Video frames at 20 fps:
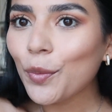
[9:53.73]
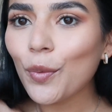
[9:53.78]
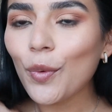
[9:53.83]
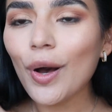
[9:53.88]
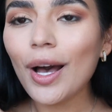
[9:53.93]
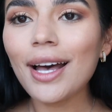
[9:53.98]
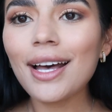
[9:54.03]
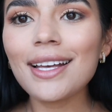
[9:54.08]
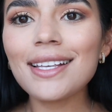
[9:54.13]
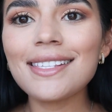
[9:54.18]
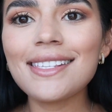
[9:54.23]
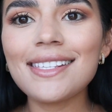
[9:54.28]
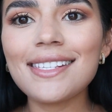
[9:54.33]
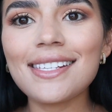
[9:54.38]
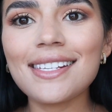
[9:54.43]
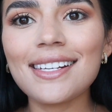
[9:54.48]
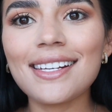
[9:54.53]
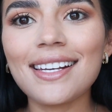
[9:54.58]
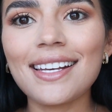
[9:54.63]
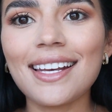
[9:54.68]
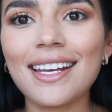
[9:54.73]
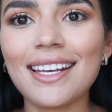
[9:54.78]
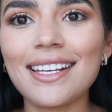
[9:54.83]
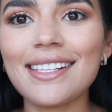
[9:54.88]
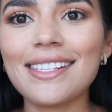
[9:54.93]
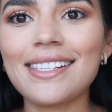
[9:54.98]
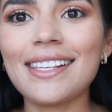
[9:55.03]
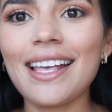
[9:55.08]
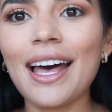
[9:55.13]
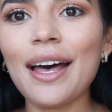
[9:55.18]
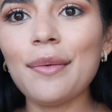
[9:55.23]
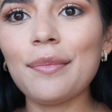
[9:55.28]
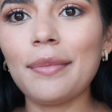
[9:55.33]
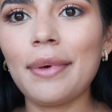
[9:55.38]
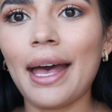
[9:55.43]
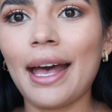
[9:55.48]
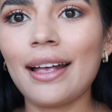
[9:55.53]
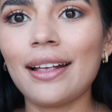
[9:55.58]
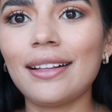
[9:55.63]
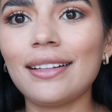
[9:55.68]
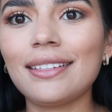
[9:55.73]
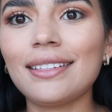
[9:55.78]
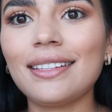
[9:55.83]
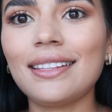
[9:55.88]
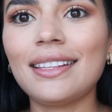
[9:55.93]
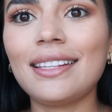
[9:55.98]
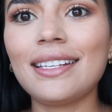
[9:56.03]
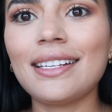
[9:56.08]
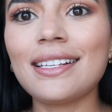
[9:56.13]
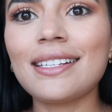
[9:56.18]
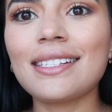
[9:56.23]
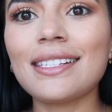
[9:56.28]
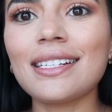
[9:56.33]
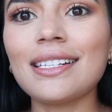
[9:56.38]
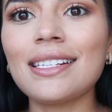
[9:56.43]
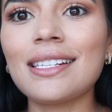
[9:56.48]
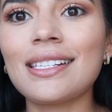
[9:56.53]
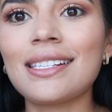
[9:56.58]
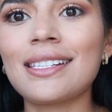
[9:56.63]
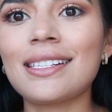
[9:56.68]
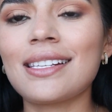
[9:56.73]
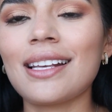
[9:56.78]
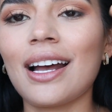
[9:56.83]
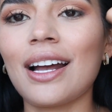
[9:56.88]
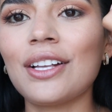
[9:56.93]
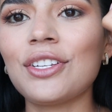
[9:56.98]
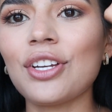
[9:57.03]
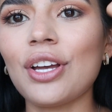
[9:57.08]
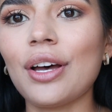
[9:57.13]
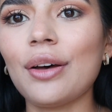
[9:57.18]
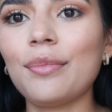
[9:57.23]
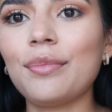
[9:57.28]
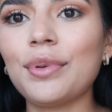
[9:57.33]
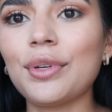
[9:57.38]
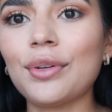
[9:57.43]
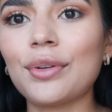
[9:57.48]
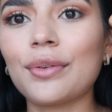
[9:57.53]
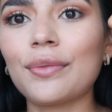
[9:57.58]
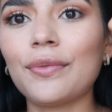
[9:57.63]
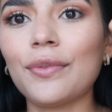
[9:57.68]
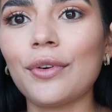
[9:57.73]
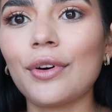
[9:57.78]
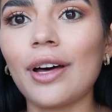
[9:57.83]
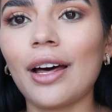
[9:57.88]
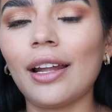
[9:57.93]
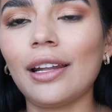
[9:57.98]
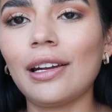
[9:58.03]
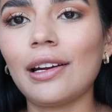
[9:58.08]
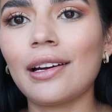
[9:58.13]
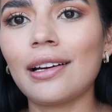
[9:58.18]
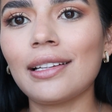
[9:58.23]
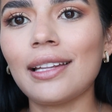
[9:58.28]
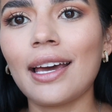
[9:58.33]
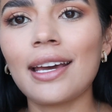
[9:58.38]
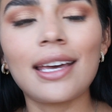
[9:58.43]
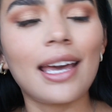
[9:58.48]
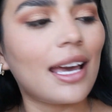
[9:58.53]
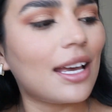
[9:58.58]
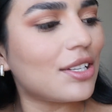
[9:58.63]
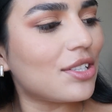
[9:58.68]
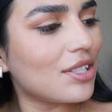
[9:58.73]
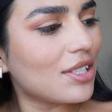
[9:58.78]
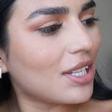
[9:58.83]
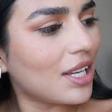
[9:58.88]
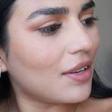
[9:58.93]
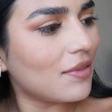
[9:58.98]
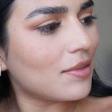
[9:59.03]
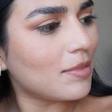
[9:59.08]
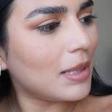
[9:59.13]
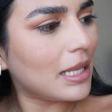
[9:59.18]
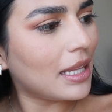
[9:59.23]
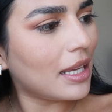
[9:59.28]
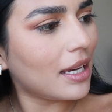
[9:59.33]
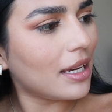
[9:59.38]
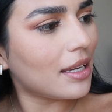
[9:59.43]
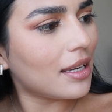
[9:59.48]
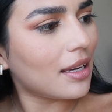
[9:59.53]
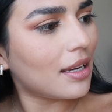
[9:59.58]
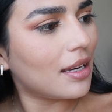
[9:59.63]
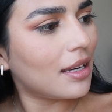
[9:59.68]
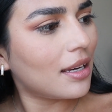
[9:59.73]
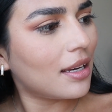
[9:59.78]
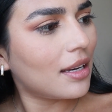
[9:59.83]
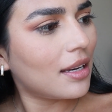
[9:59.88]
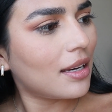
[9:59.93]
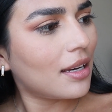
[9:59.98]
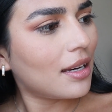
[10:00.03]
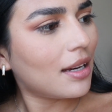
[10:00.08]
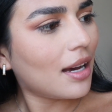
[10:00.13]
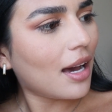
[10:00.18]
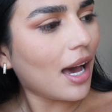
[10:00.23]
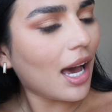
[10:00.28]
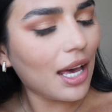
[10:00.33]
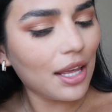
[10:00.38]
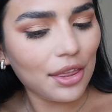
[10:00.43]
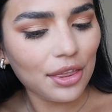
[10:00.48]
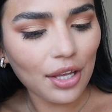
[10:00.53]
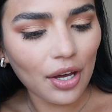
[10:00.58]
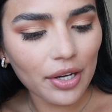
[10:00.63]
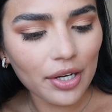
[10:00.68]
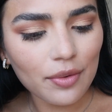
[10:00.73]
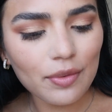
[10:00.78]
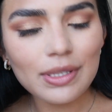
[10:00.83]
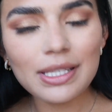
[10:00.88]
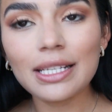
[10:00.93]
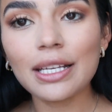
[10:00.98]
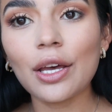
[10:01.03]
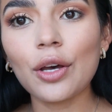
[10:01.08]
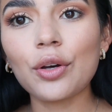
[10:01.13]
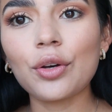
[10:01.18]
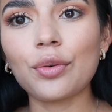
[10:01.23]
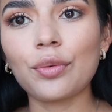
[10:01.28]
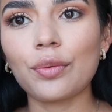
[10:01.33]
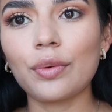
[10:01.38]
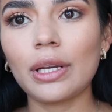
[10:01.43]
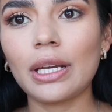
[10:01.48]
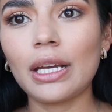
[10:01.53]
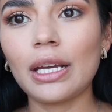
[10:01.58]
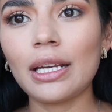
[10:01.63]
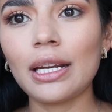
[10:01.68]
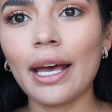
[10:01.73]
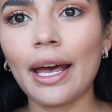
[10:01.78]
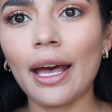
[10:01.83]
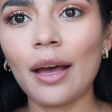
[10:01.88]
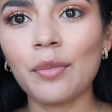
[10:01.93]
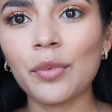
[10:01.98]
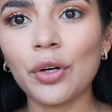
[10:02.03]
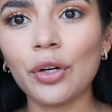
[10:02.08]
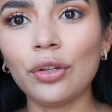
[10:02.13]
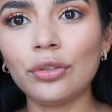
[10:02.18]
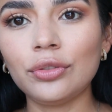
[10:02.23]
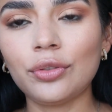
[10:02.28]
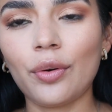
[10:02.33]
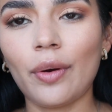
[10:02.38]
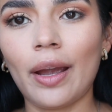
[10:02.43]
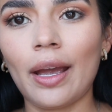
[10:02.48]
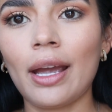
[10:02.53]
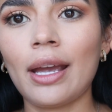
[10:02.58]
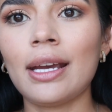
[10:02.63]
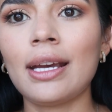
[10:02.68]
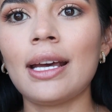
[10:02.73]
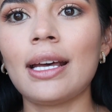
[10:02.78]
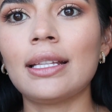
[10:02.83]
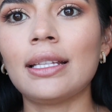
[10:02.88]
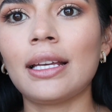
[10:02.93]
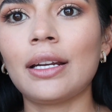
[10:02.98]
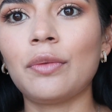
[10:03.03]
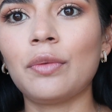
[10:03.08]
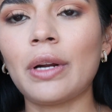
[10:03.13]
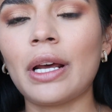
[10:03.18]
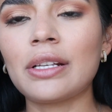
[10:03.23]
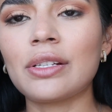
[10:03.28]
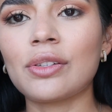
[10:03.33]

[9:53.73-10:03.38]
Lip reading: What? Is that matte? This is such a beautiful color. Like, it just gives me like I thought it was like a green emerald gray, and then when I